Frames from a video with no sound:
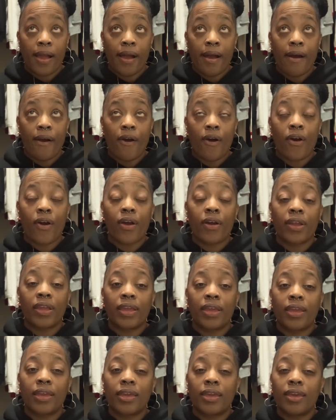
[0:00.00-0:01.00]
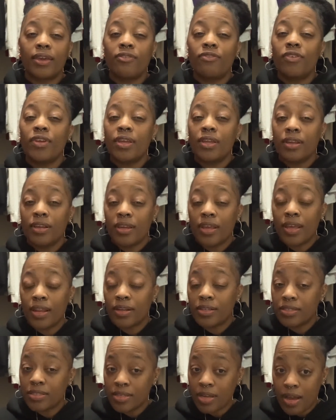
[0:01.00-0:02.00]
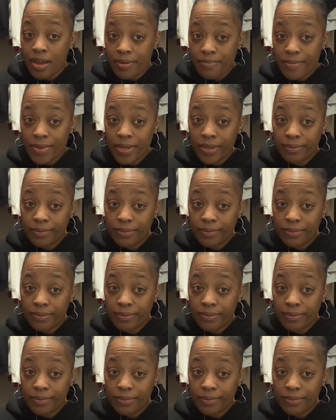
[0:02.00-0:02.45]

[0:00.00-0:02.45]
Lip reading: are given an assignment,